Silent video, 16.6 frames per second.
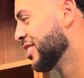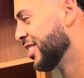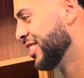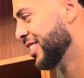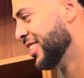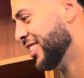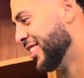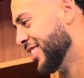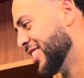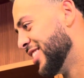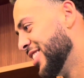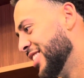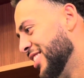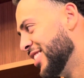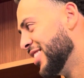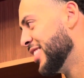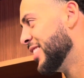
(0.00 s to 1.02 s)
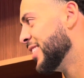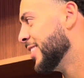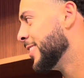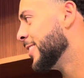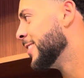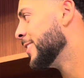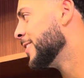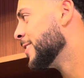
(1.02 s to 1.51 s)
What makes you say that sound
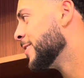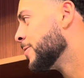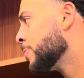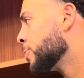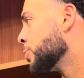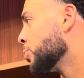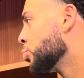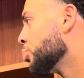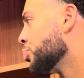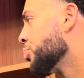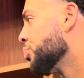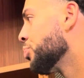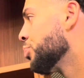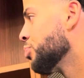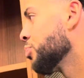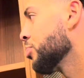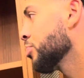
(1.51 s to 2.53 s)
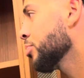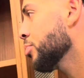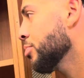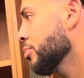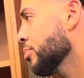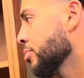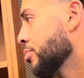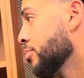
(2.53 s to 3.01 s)
like he didn't play like a rookie? You
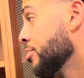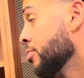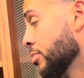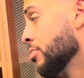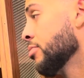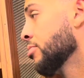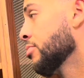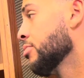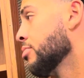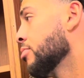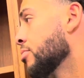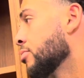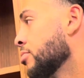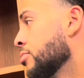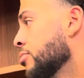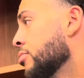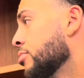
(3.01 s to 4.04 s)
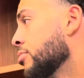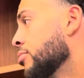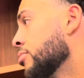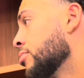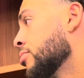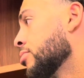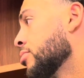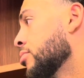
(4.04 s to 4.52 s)
didn't think, well,
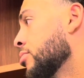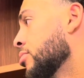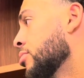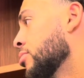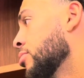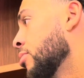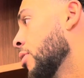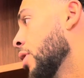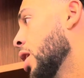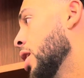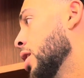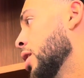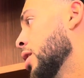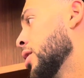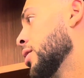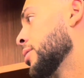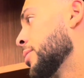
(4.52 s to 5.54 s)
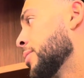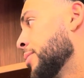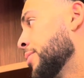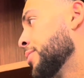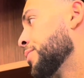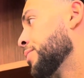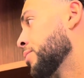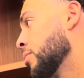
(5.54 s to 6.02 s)
this is a rookie. You didn't get that impression.